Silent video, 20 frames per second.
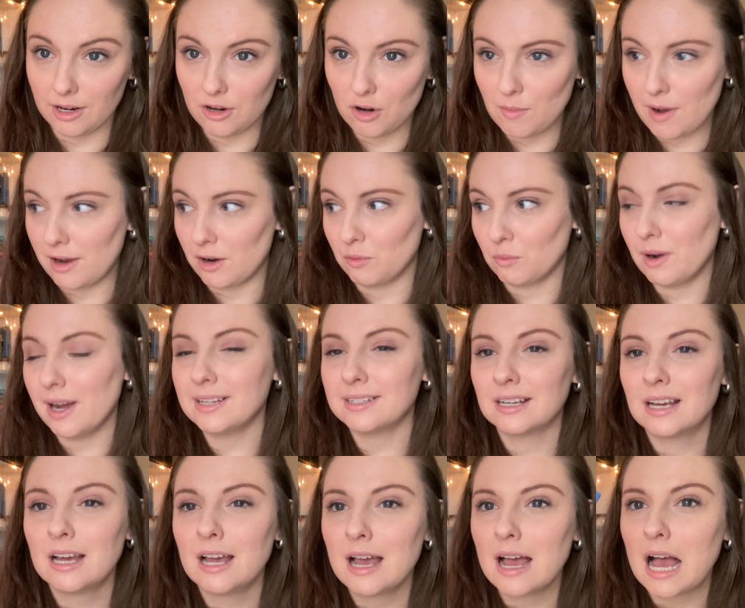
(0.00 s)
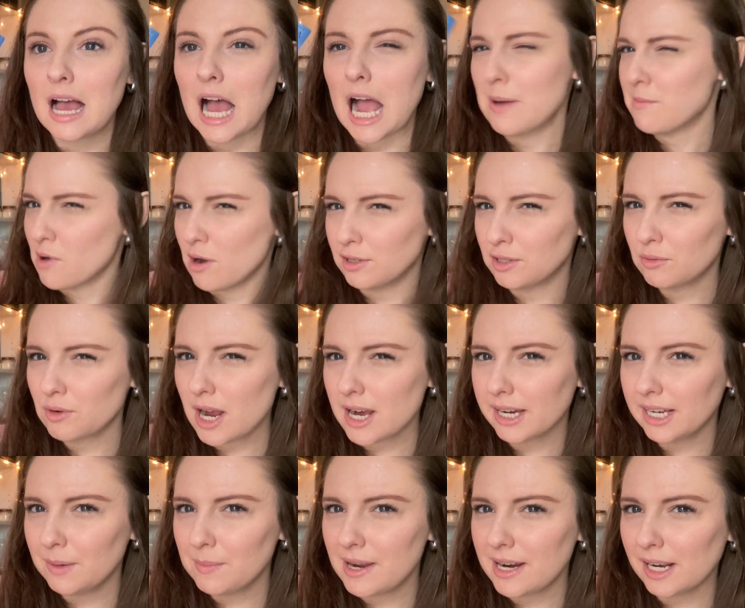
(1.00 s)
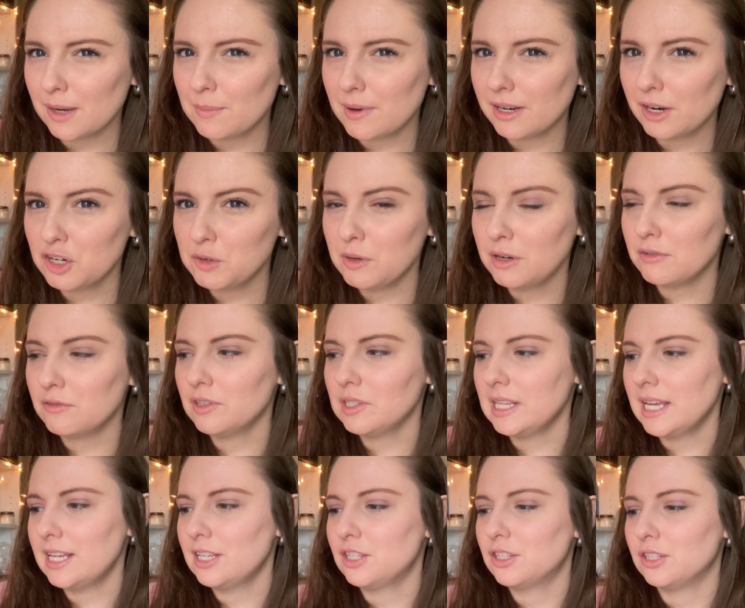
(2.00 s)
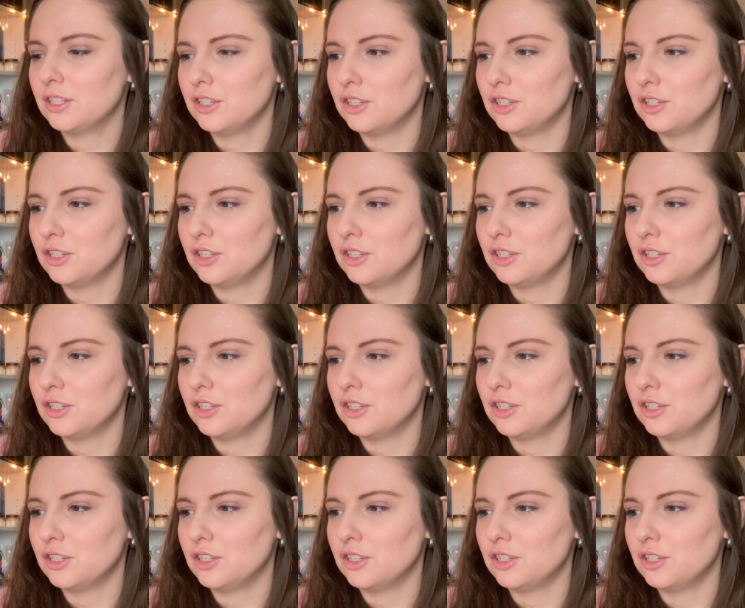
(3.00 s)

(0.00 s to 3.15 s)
no matter what. I'm also not going to take a punishment for this,